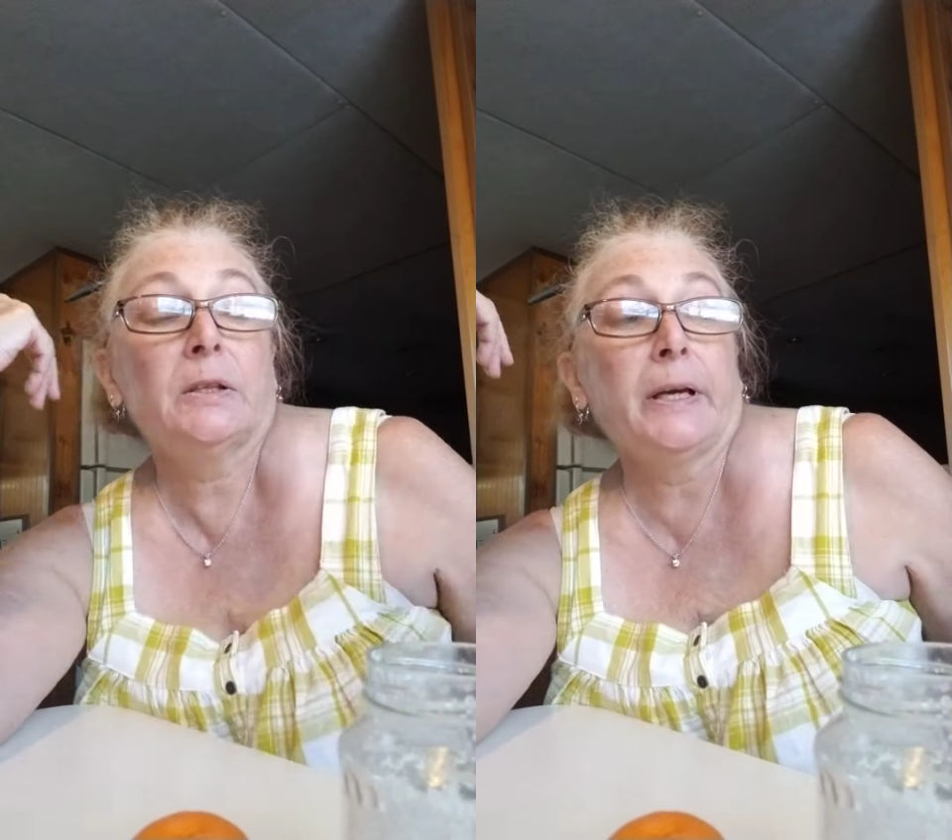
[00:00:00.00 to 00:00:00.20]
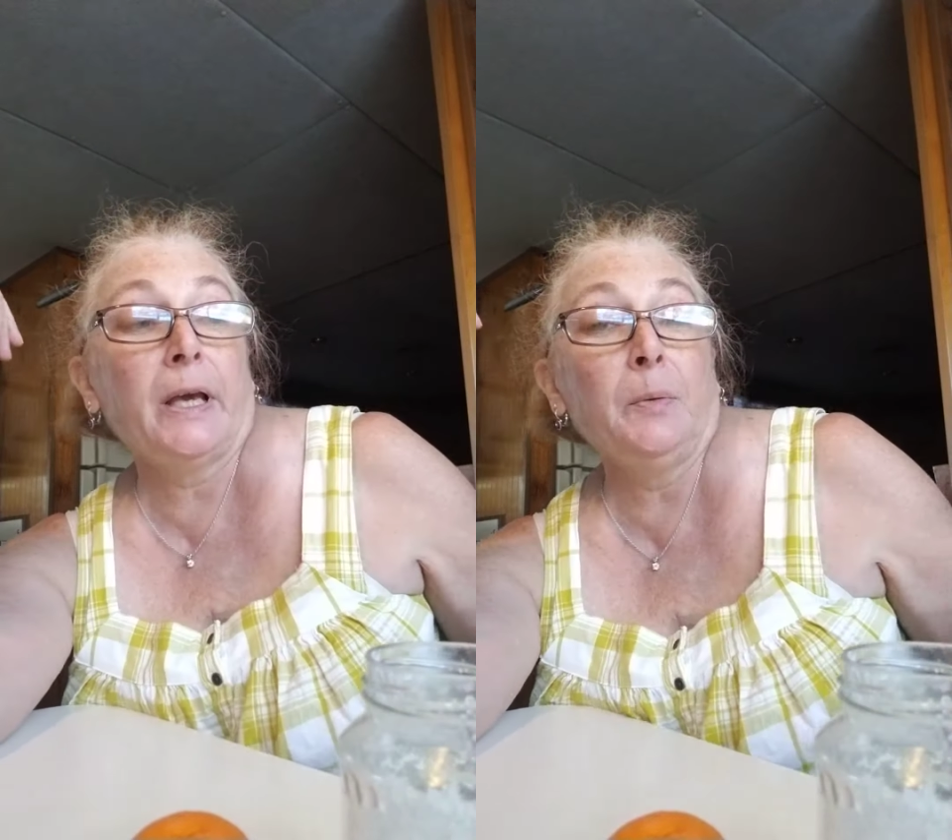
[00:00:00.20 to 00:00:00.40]

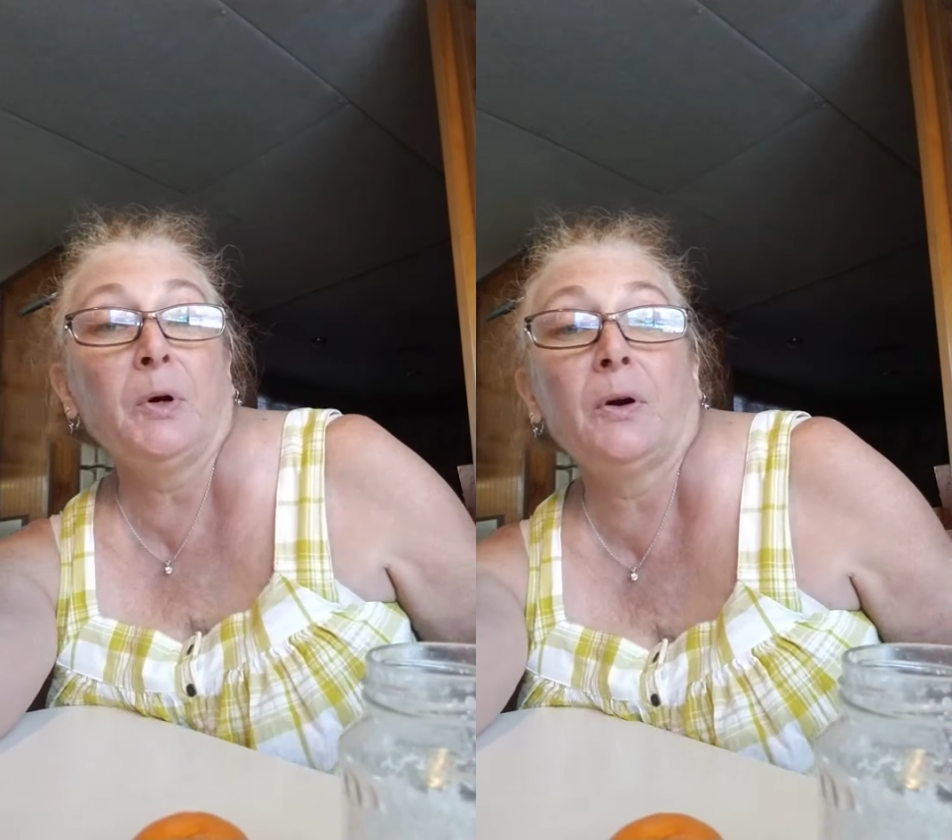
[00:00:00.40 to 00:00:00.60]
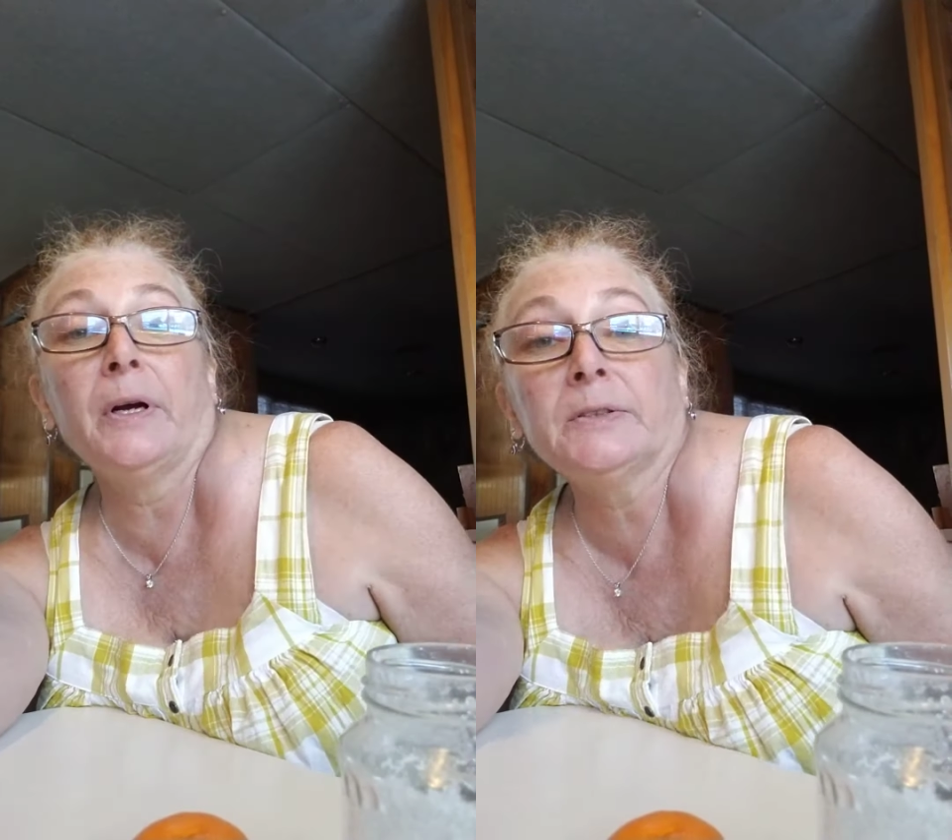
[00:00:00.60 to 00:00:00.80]
I came
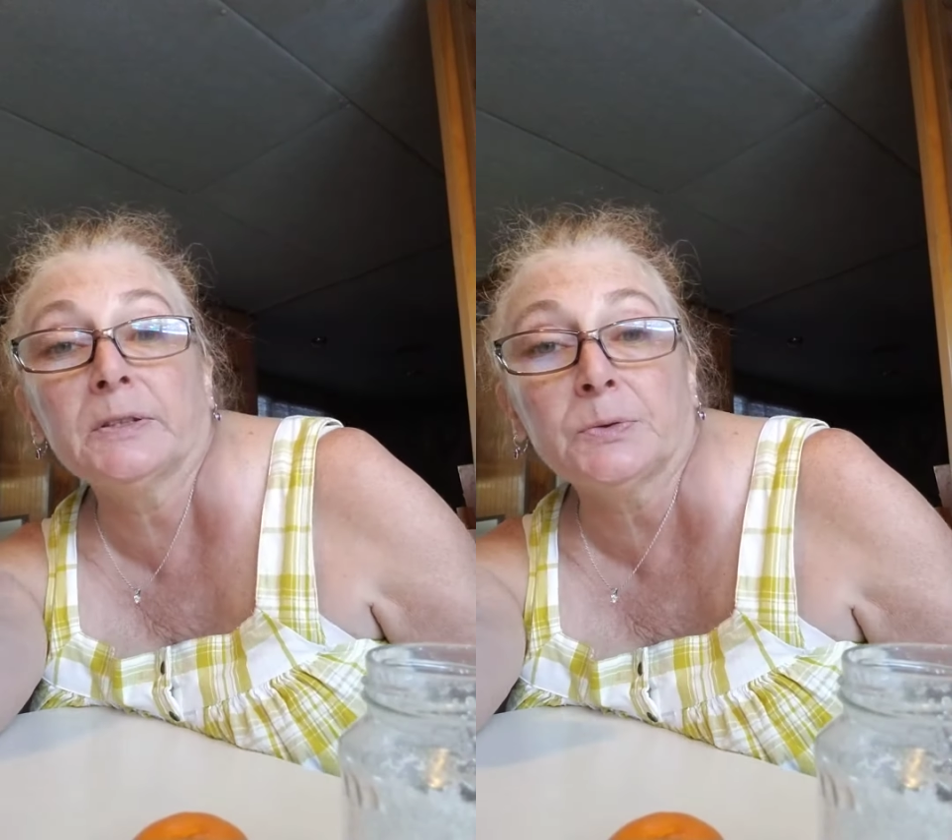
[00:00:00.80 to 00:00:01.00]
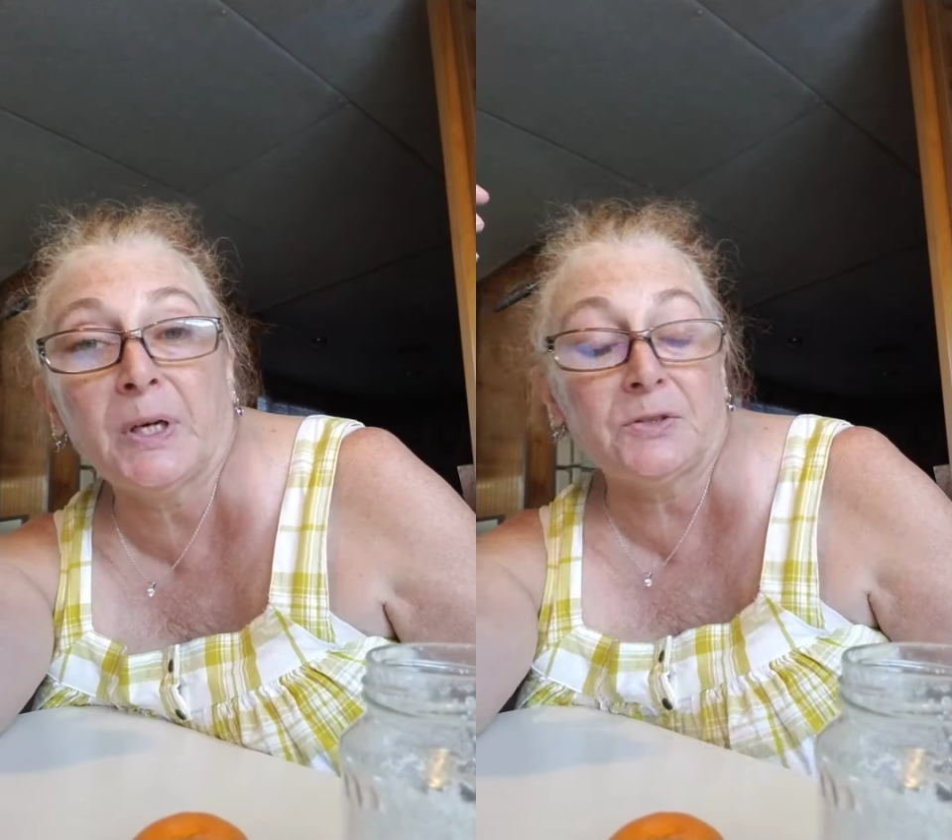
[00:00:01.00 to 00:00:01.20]
across
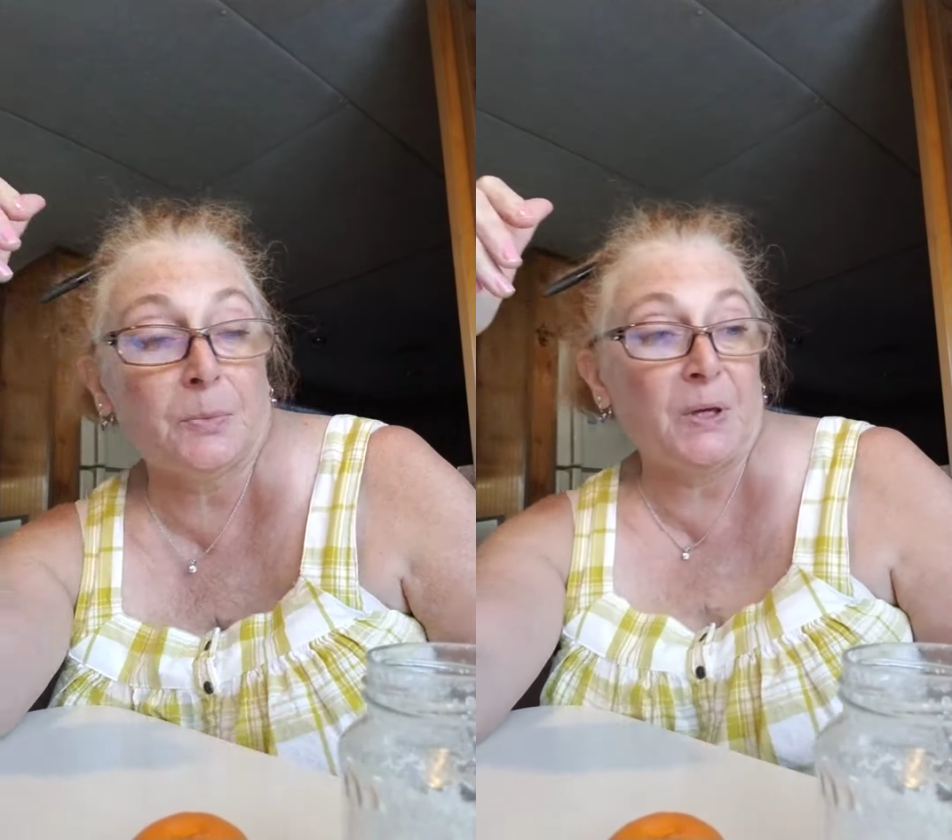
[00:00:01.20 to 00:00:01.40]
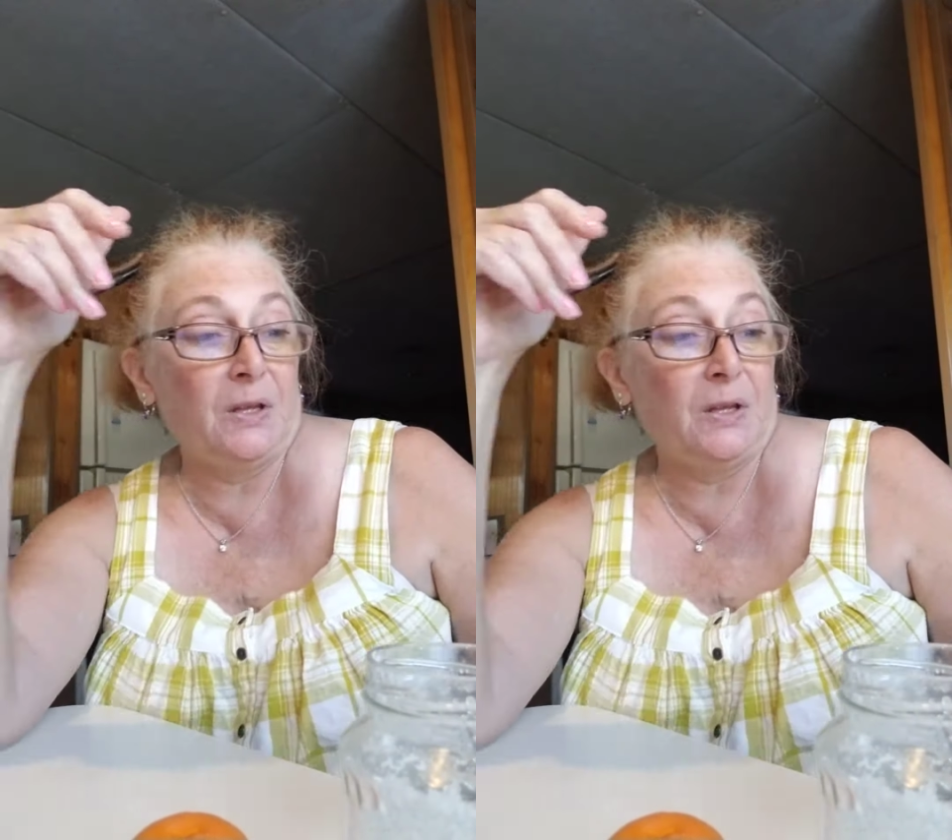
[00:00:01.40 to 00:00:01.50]
this recipe